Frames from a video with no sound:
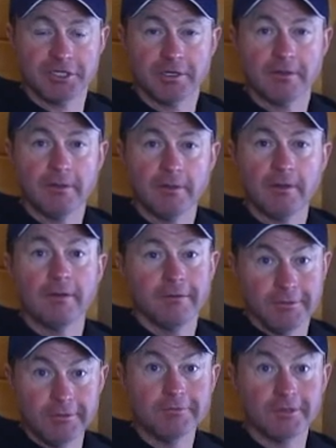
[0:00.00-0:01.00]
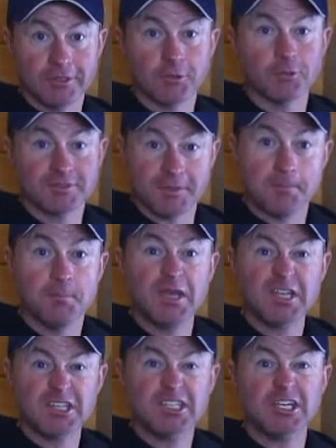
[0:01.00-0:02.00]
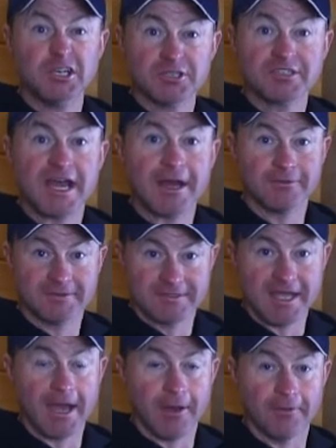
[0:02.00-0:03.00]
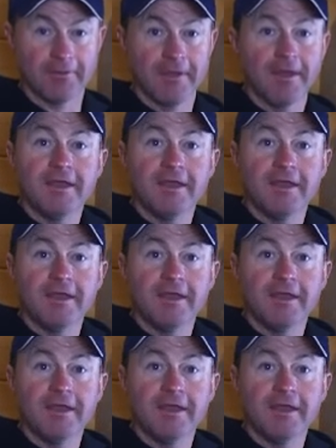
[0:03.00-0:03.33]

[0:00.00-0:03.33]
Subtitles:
deer, you can grow some big deer down south.